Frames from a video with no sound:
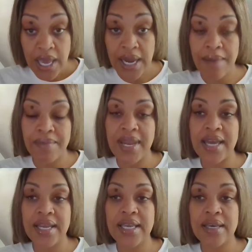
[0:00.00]
And I'm
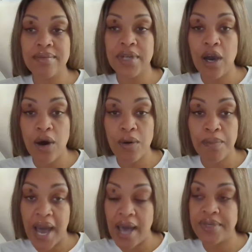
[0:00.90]
letting him
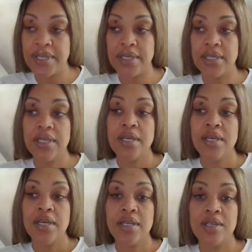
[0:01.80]
know, Bobby,
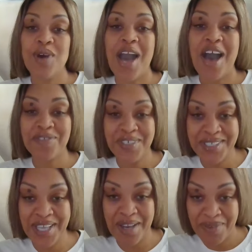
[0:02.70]
you have to
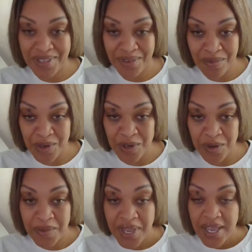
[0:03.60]
step in the
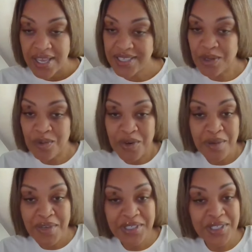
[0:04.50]
room. It's come a on.
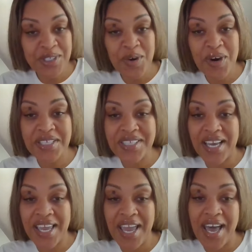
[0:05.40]
woman's choice.
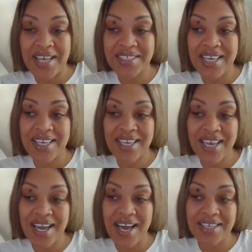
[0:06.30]
I can't. I say,
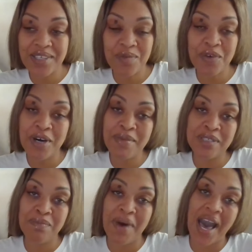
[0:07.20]
yeah, it's a
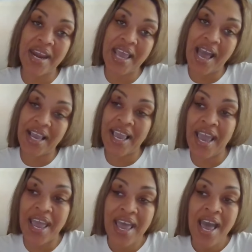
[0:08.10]
woman's body. I
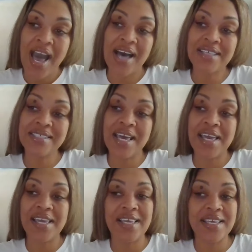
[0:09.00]
can't. I
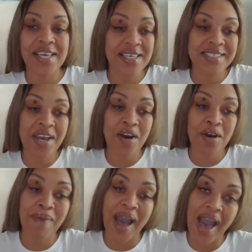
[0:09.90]
say, it's
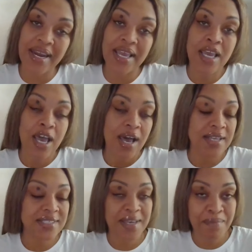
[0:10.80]
her body.
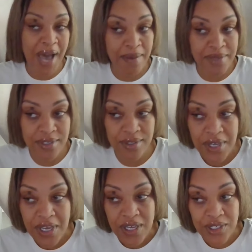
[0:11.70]
I said, Bobby,
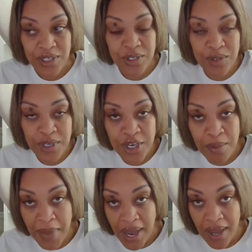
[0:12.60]
dude do you and
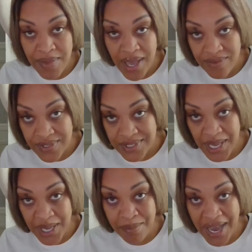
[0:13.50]
your mom have the
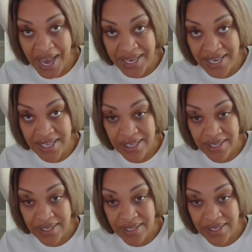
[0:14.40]
same body?